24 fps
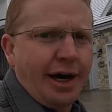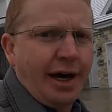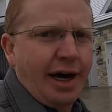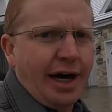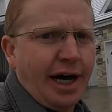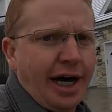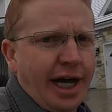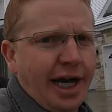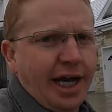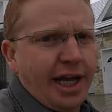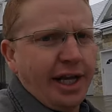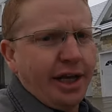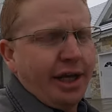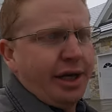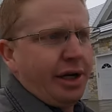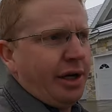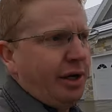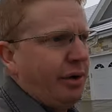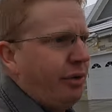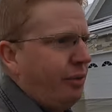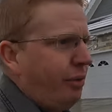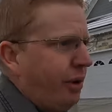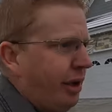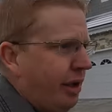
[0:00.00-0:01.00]
I
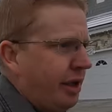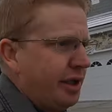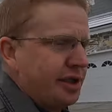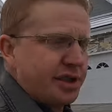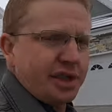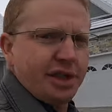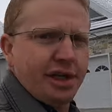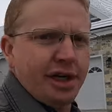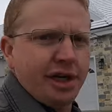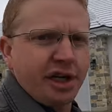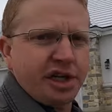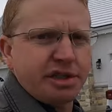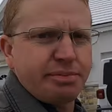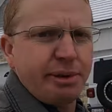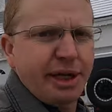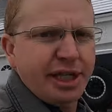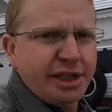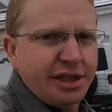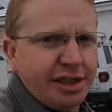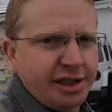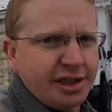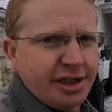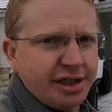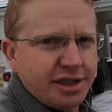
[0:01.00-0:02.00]
was not
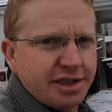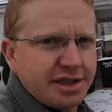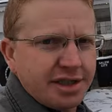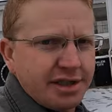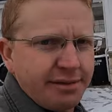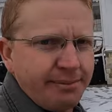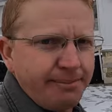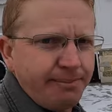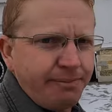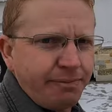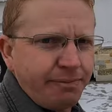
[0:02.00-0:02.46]
expecting this.